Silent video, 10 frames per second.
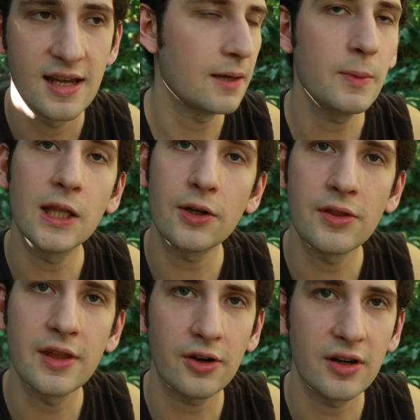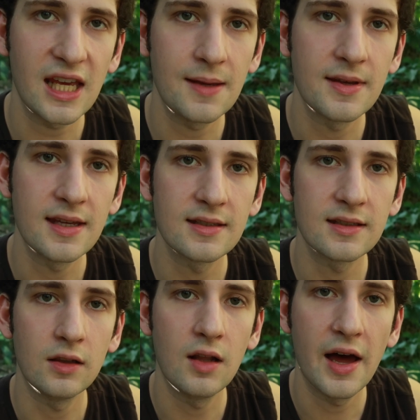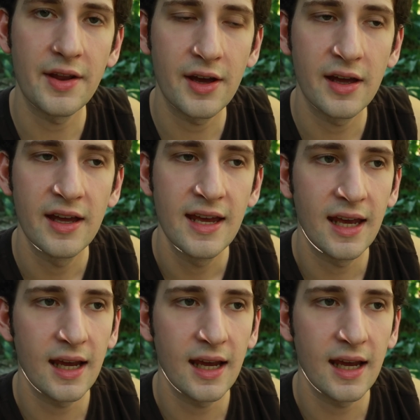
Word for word: and we learn that her name is Lana,